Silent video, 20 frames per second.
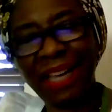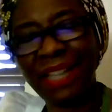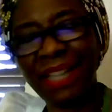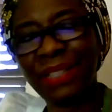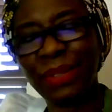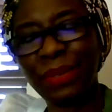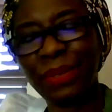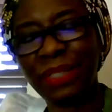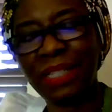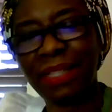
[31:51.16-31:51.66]

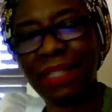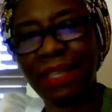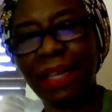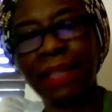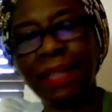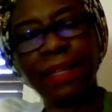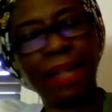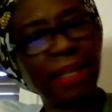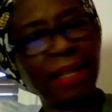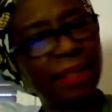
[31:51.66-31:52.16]

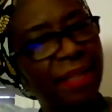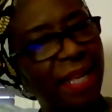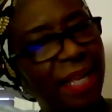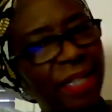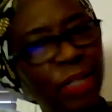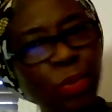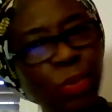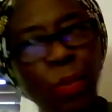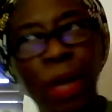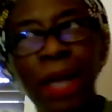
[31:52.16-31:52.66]
And
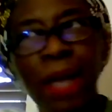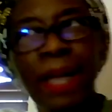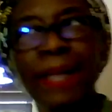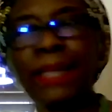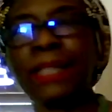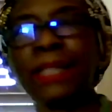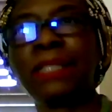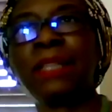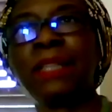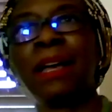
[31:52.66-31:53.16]
that's
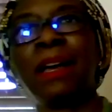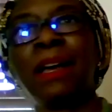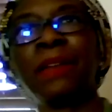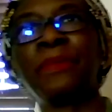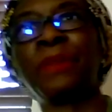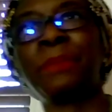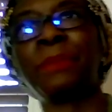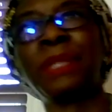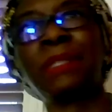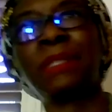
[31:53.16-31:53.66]
why it's hard
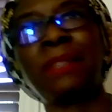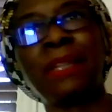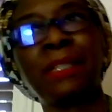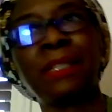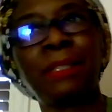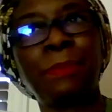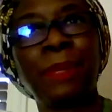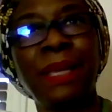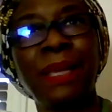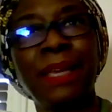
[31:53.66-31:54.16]
for me to
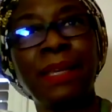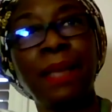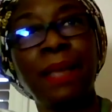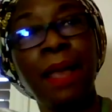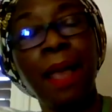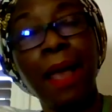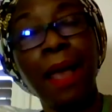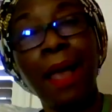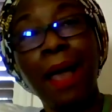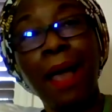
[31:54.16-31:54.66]
explain.
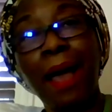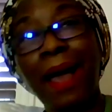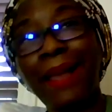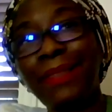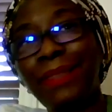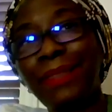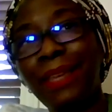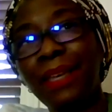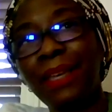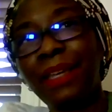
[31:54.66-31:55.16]
I
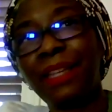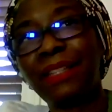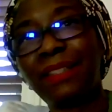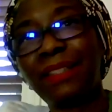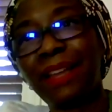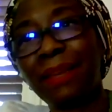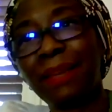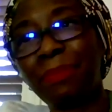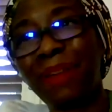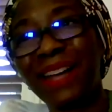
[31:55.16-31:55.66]
think it's
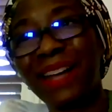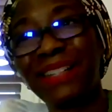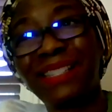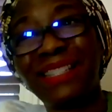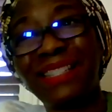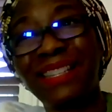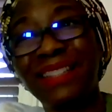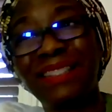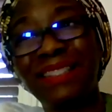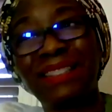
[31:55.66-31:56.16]
like
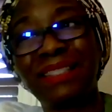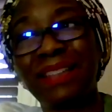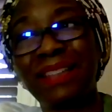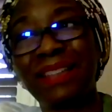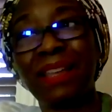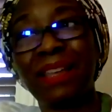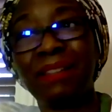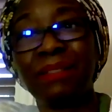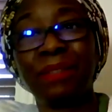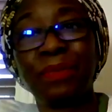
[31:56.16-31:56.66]
practicing
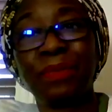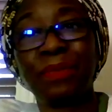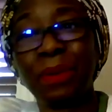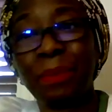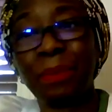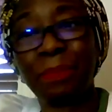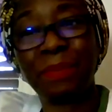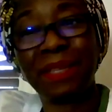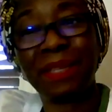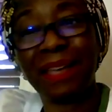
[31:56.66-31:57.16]
scales if
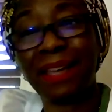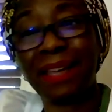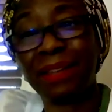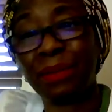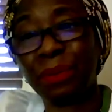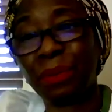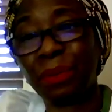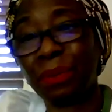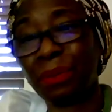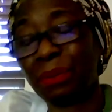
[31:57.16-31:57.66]
you're
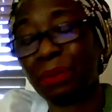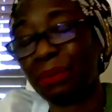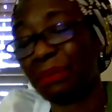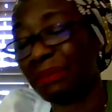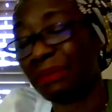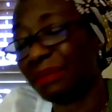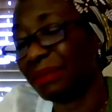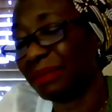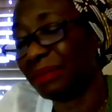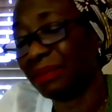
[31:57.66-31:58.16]

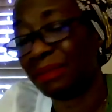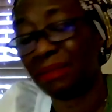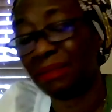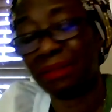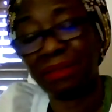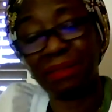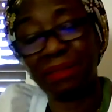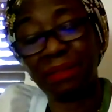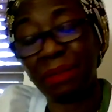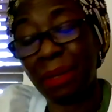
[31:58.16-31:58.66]

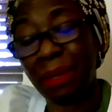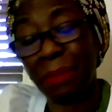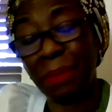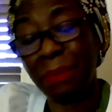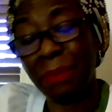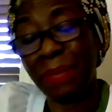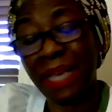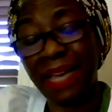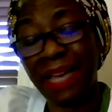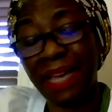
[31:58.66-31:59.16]

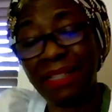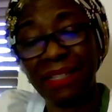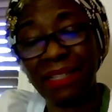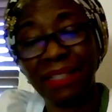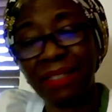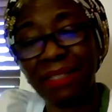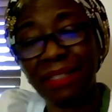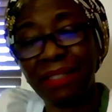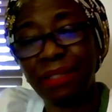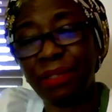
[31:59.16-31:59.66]
a
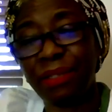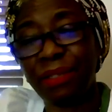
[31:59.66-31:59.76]
pianist.